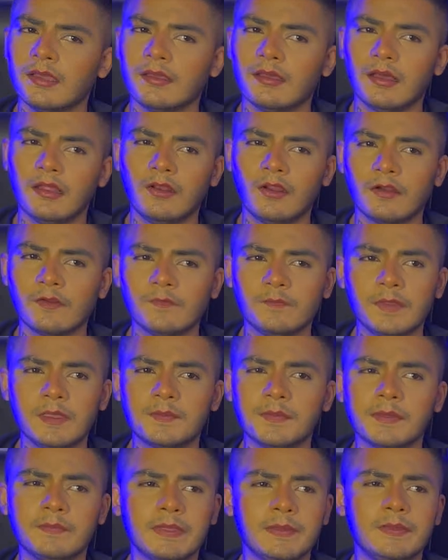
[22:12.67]
A lot of
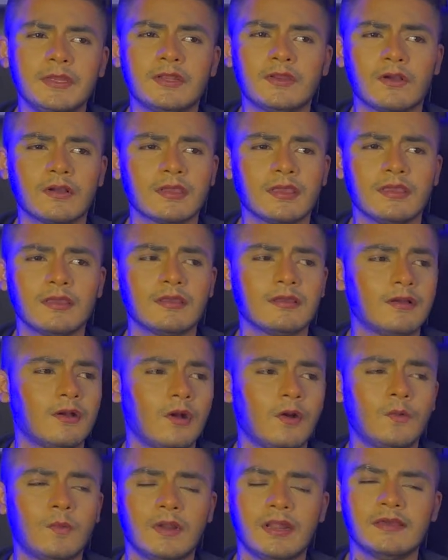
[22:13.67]
people may be talking
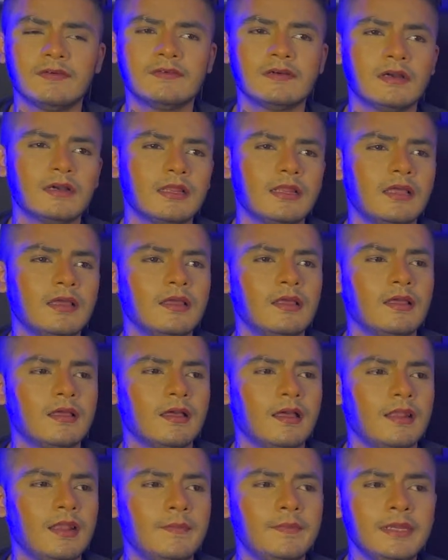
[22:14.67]
or whatever.
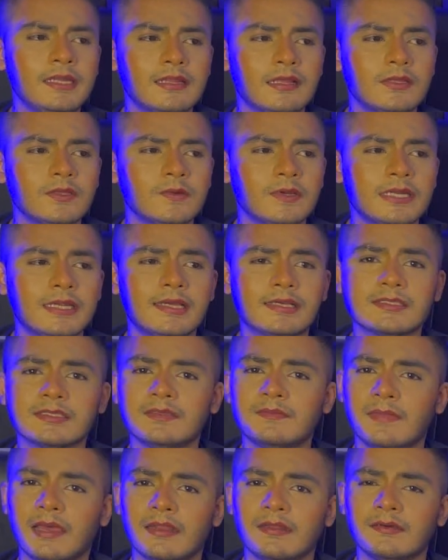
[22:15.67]
Let me tell you, it
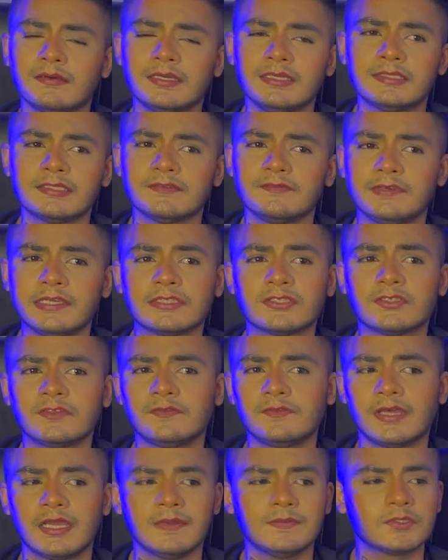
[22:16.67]
doesn't matter. It's a waste
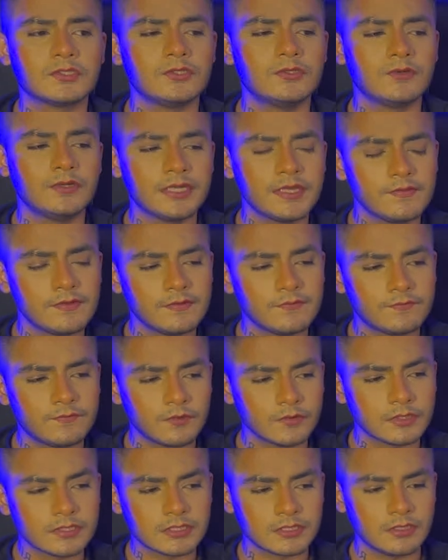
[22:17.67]
of time. So don't even
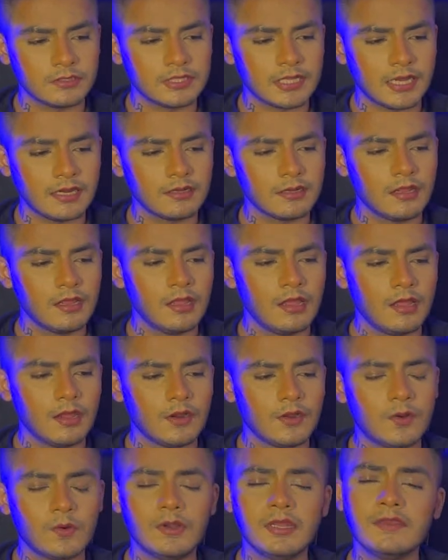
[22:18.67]
focus on that.
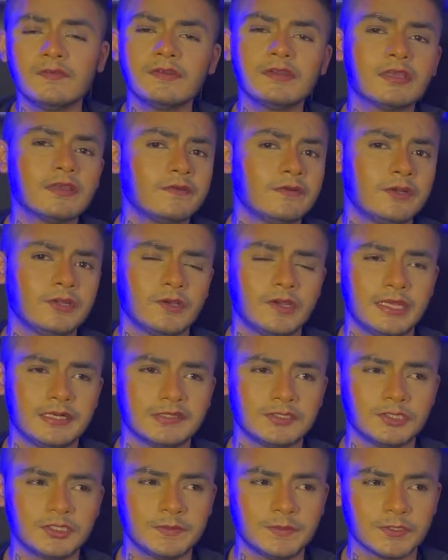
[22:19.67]
Don't even give it your
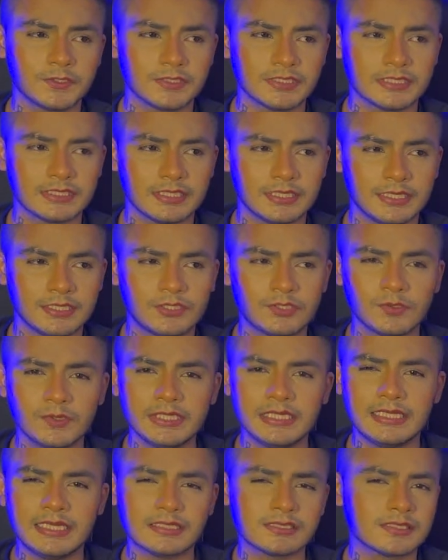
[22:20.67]
energy, because it
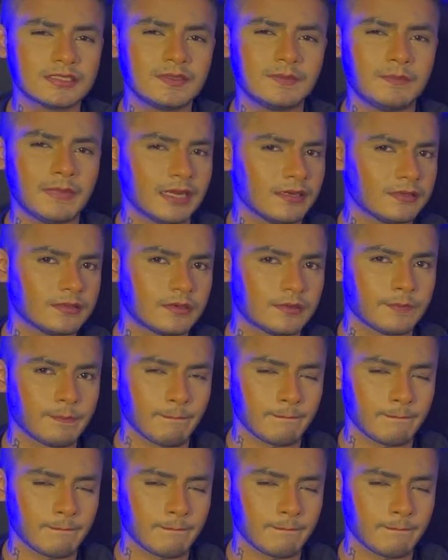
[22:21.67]
truly doesn't matter.